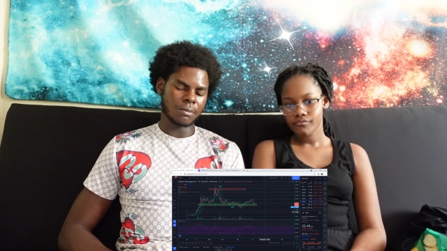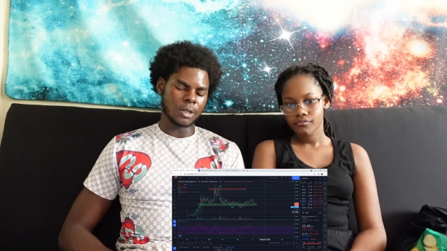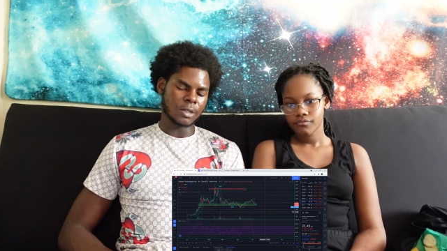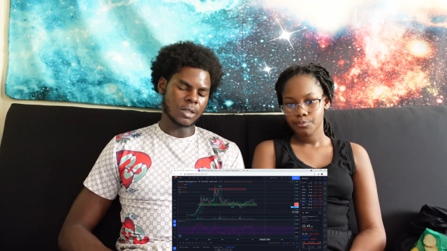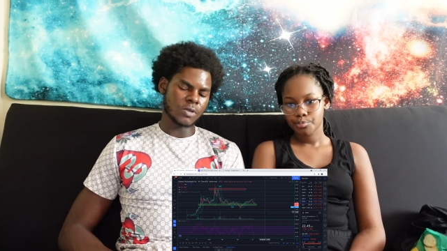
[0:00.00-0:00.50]

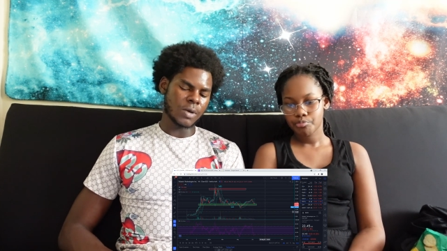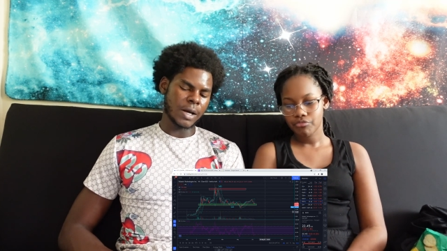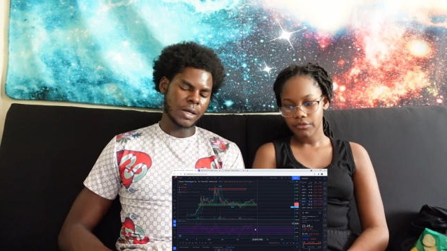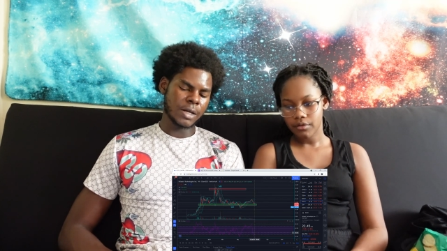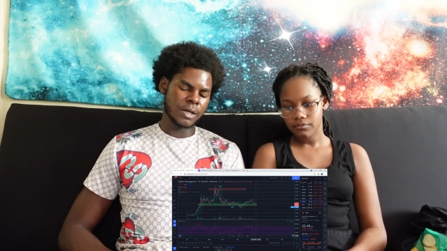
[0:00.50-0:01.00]
Speaker 1: But this
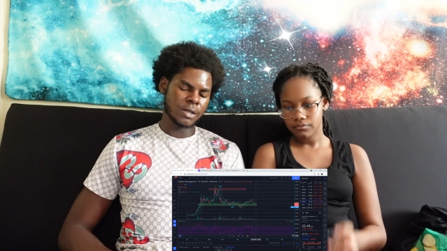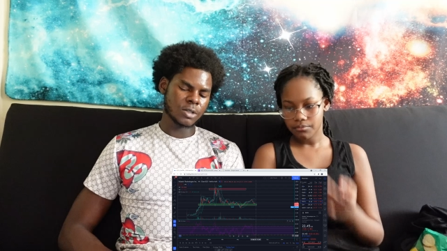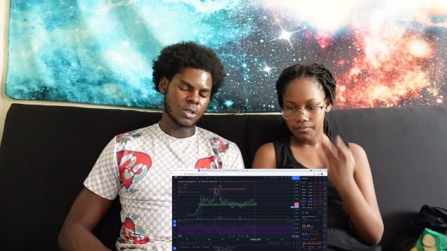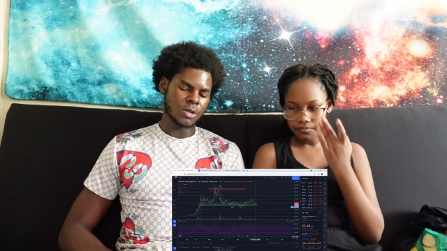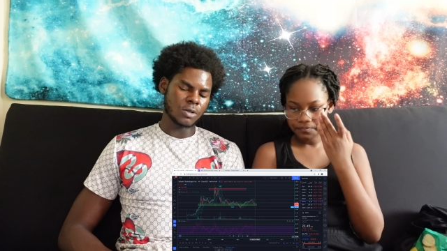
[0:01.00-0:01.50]
right here
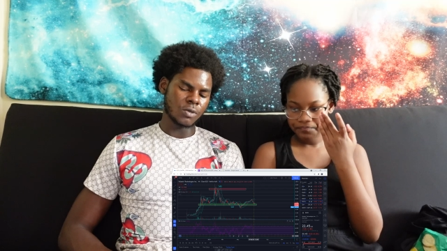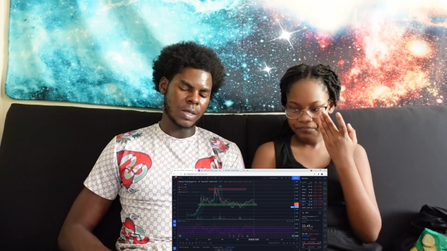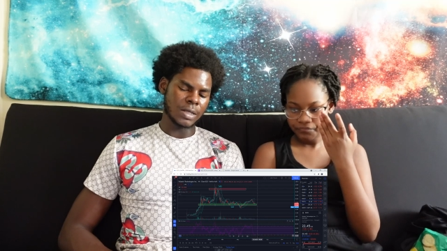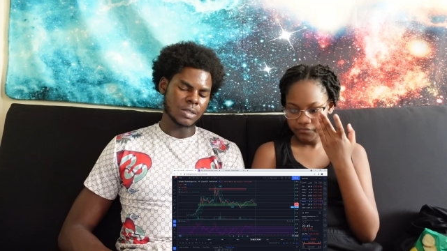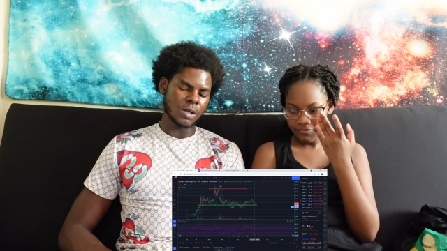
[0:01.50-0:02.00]
show you
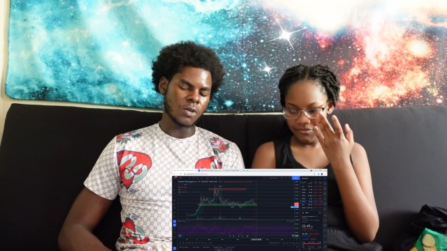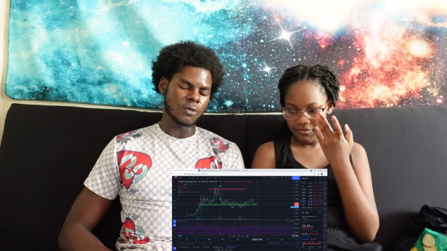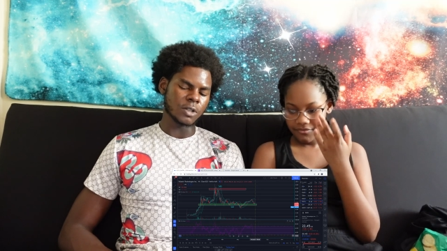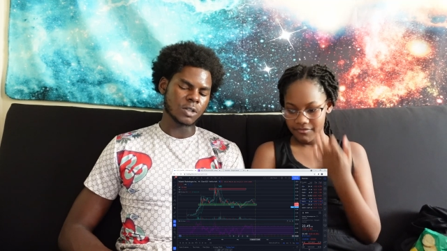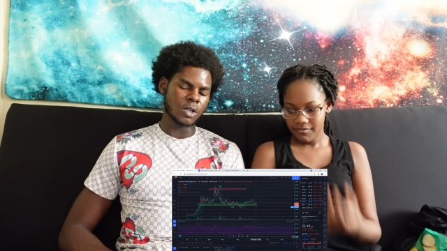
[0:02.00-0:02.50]
that it's
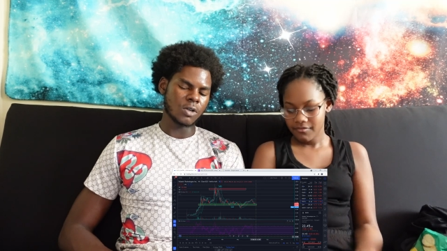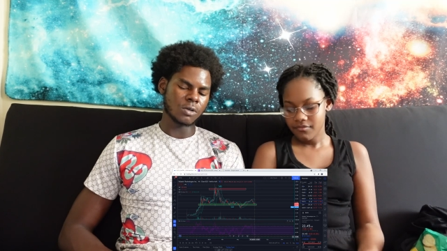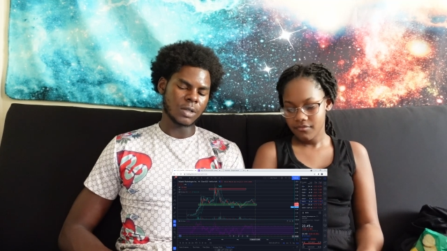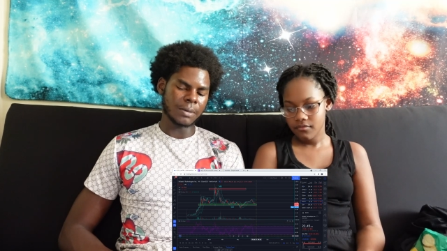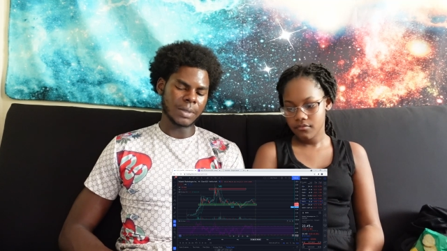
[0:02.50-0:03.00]

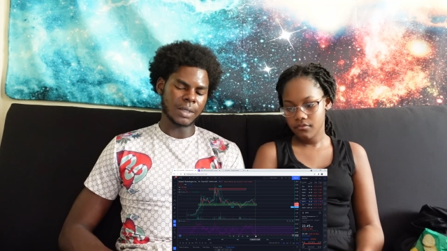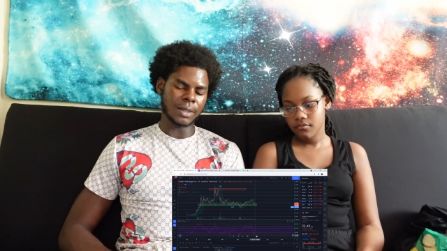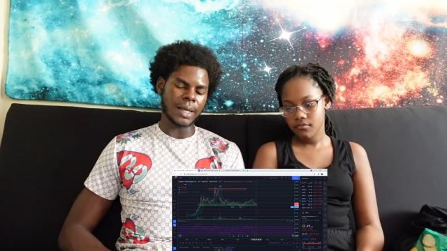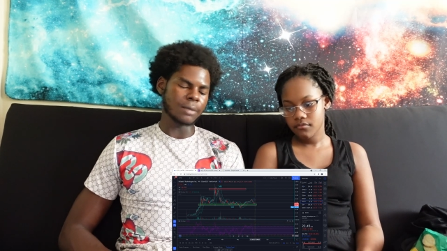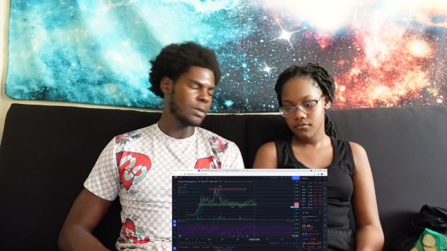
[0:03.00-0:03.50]
oversold. That means
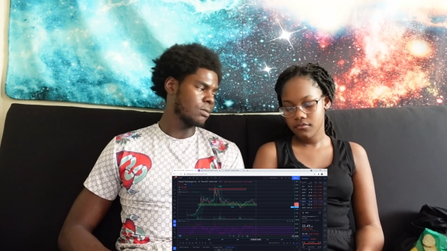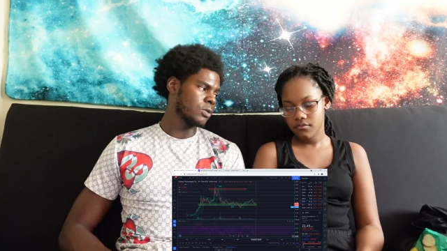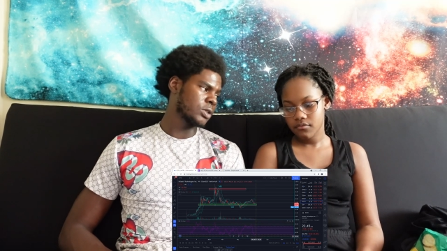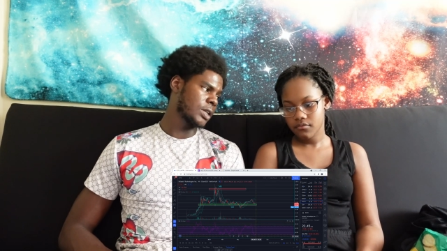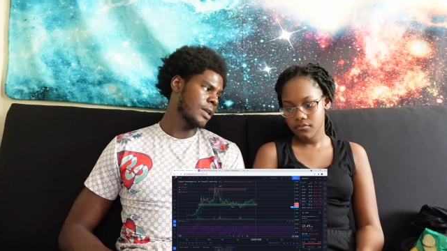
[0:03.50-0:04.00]
a lot of
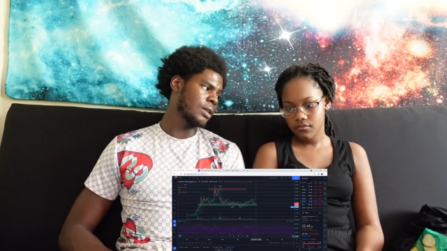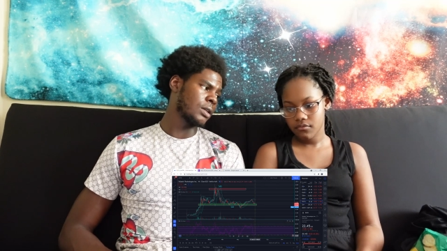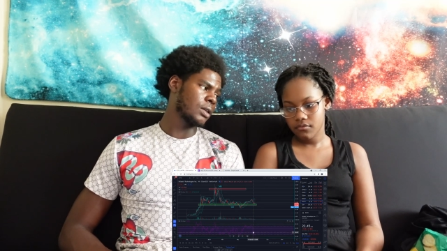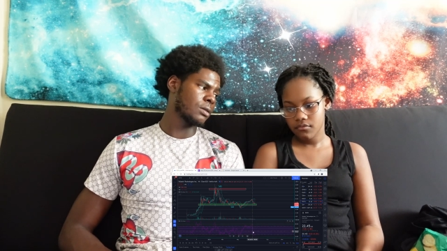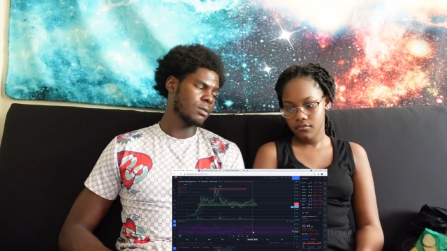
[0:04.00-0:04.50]
people selling
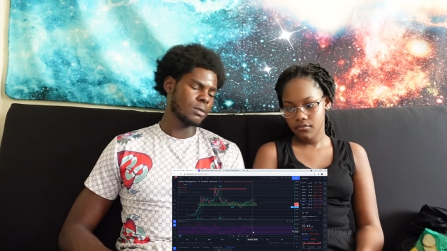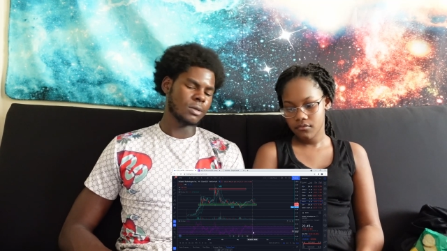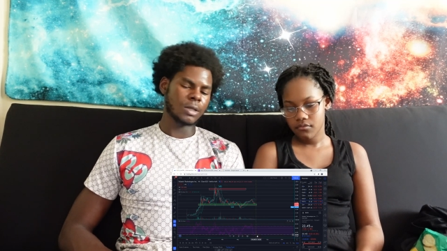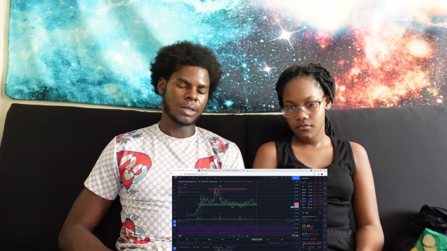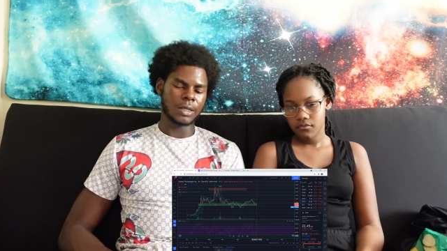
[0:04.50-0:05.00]
it.
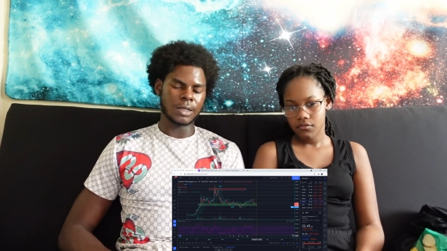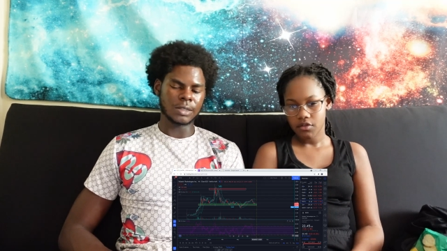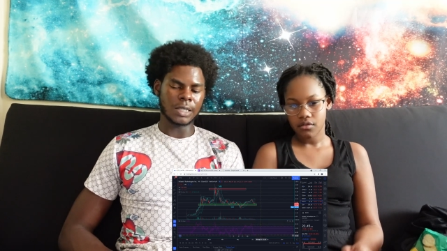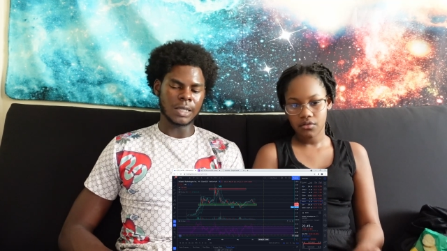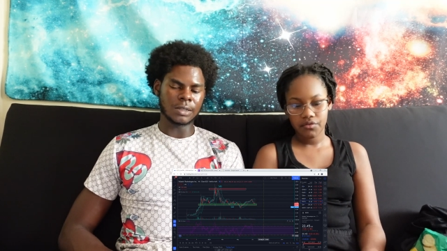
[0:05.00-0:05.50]
And
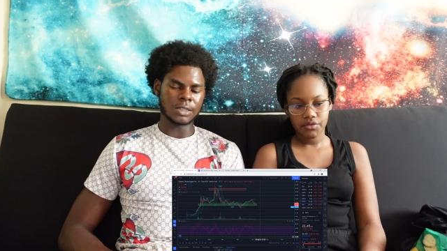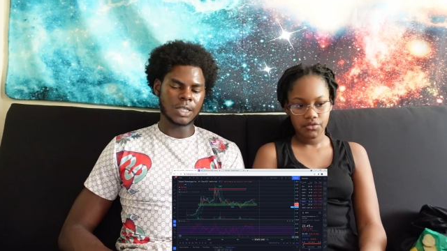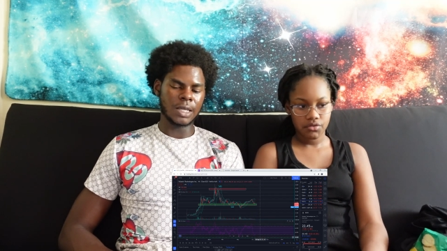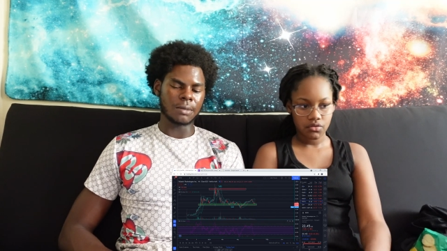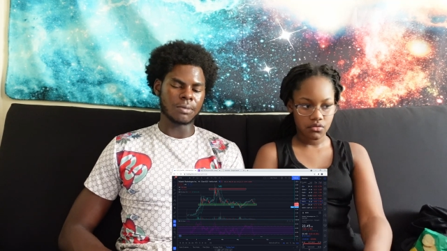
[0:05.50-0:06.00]
it's getting
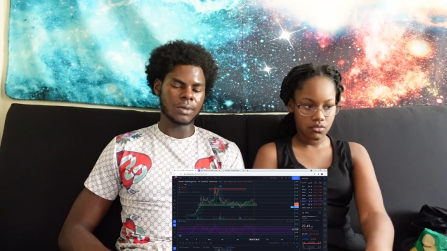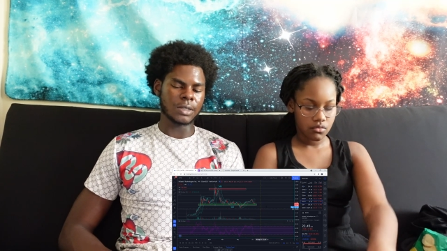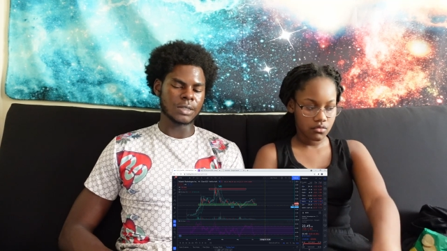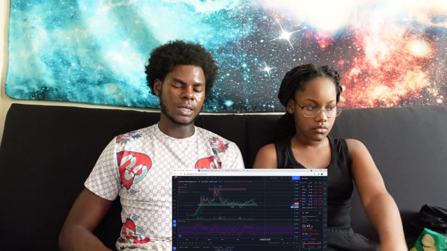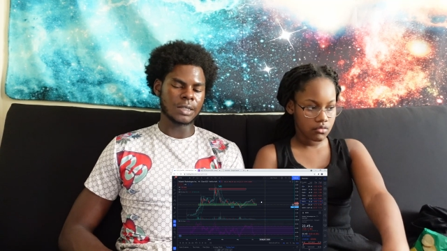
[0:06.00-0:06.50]
cheap.
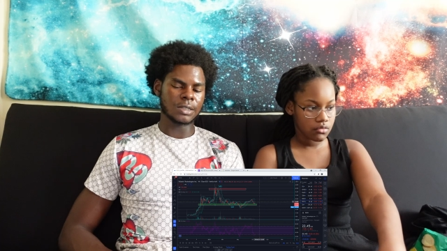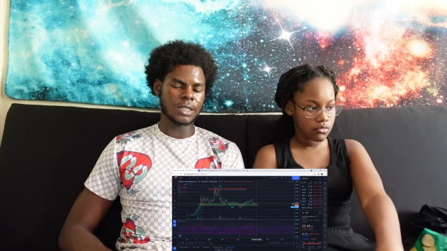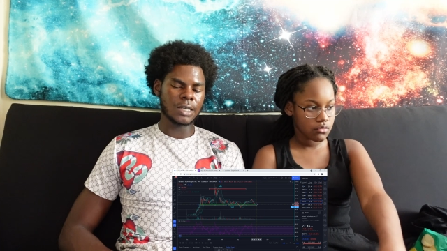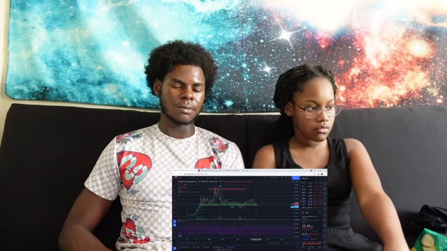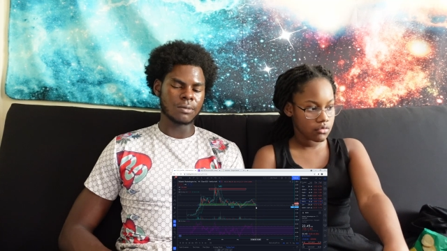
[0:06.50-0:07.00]
It's getting
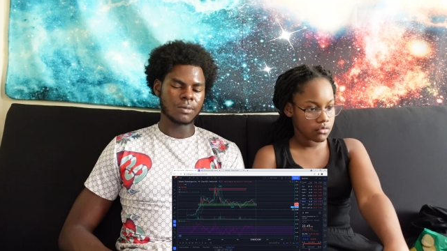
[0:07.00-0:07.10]
cheap.